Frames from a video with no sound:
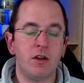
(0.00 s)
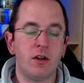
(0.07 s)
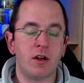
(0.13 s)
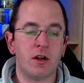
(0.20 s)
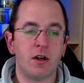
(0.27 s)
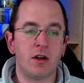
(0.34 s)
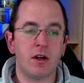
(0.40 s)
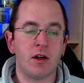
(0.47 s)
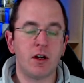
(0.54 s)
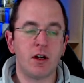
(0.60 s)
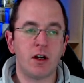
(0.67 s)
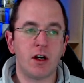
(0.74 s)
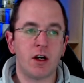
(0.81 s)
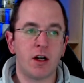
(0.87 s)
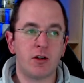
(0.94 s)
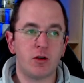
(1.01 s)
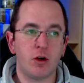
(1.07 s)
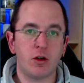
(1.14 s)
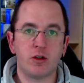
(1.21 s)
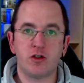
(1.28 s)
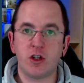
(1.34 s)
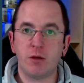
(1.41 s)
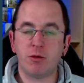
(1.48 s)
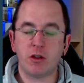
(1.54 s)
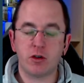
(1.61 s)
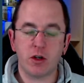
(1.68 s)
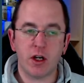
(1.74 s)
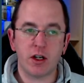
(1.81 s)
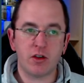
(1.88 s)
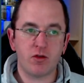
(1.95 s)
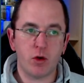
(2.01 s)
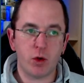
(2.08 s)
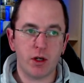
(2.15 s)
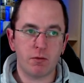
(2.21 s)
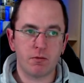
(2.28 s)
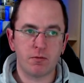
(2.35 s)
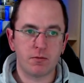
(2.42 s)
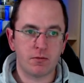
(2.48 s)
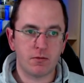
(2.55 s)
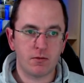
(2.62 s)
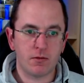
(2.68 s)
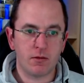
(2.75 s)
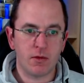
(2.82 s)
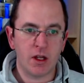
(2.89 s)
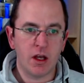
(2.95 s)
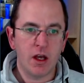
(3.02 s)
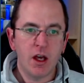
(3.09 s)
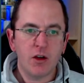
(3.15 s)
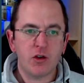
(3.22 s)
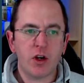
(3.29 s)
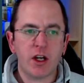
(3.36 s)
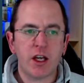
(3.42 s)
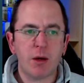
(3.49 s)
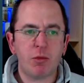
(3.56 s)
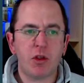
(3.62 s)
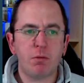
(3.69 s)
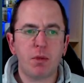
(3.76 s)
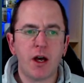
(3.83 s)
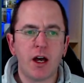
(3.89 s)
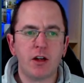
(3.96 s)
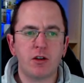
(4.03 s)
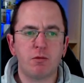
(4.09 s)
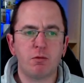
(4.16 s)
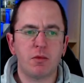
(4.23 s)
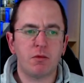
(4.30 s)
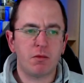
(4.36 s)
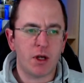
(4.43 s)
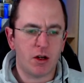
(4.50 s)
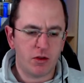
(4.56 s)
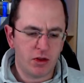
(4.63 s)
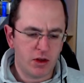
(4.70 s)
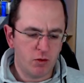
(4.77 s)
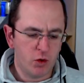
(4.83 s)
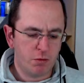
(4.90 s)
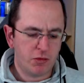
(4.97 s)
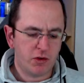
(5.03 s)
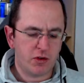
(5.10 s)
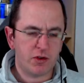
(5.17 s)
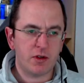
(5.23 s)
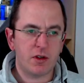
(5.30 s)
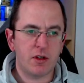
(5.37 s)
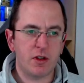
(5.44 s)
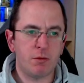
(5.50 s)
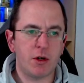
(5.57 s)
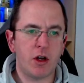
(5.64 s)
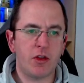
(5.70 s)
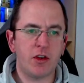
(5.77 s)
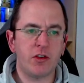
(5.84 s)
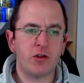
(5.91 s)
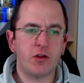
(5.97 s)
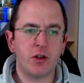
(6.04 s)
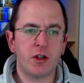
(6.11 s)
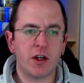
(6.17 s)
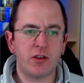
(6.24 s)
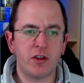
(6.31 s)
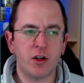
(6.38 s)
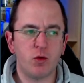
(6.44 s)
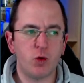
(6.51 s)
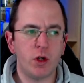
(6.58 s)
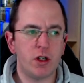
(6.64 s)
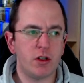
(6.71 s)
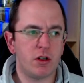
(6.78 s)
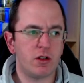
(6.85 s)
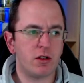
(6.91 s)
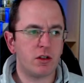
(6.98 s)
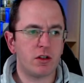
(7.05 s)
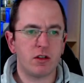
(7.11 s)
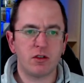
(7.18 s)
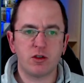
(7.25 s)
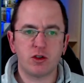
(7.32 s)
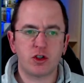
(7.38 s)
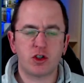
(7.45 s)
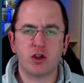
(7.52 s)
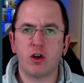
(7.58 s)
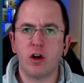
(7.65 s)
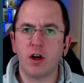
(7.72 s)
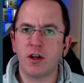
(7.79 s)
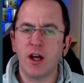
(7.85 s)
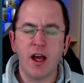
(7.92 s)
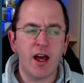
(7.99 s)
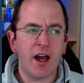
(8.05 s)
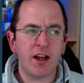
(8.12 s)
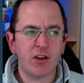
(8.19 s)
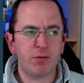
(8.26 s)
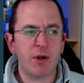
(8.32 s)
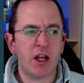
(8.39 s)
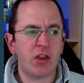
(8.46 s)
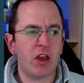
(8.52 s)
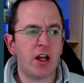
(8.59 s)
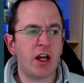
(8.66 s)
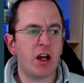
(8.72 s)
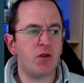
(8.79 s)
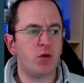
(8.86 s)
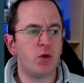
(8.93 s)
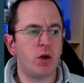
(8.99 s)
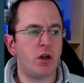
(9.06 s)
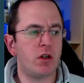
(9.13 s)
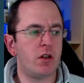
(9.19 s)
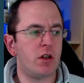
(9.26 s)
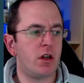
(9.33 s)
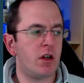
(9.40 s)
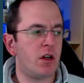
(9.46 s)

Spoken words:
ad hoc JPQL query. So I kept the part about the syntax here real short. I expect that everyone